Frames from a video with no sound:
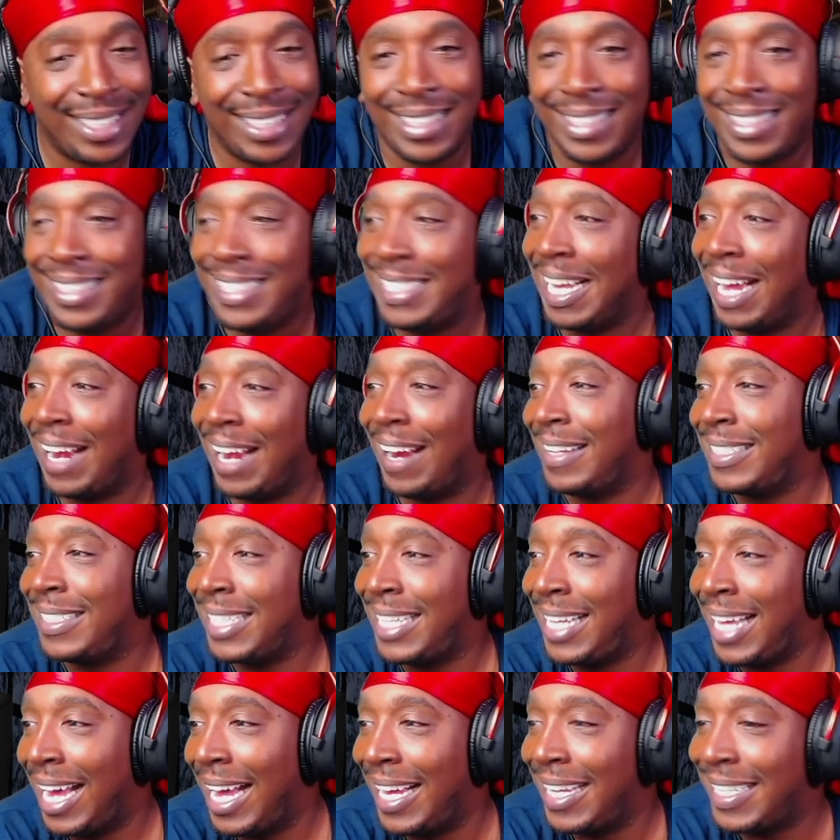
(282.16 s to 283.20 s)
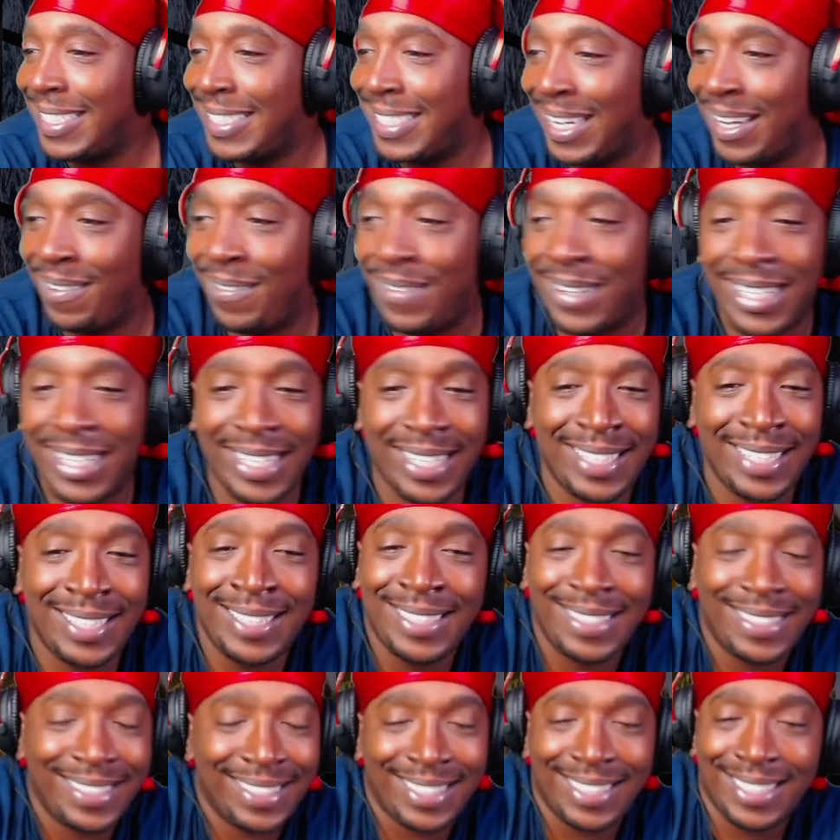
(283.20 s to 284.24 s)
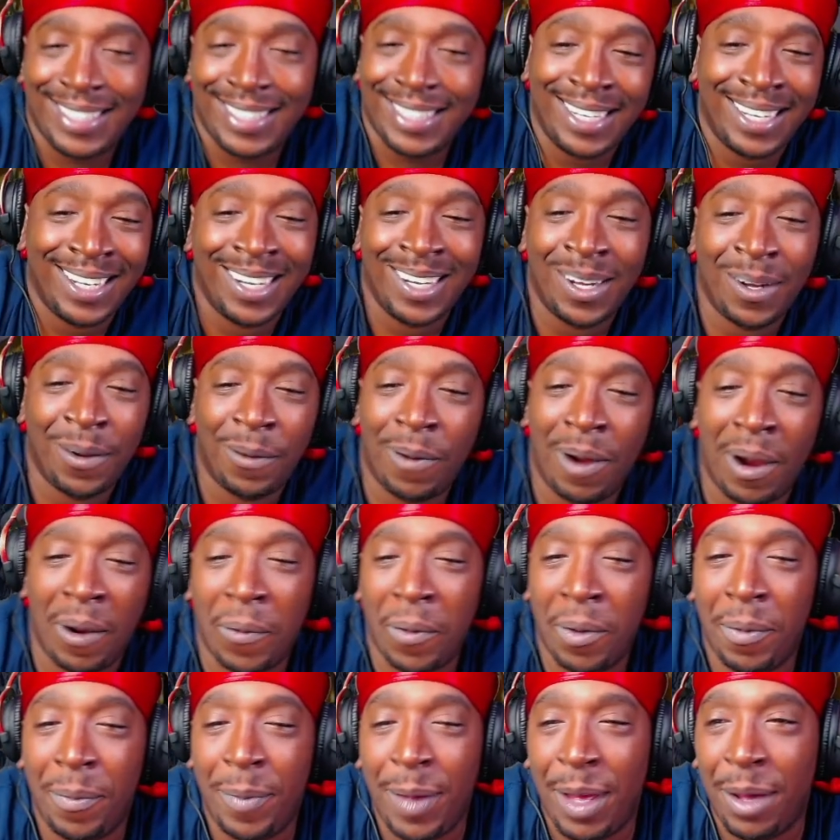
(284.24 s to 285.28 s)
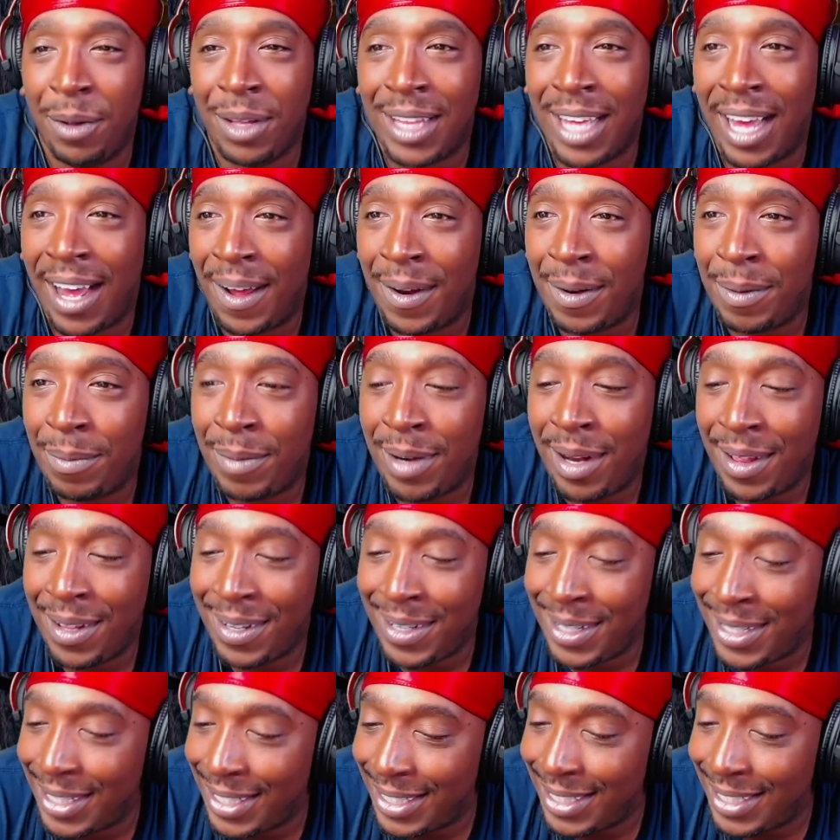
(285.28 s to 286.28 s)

Shout out to Cash App, man. Where would we be without him, brother?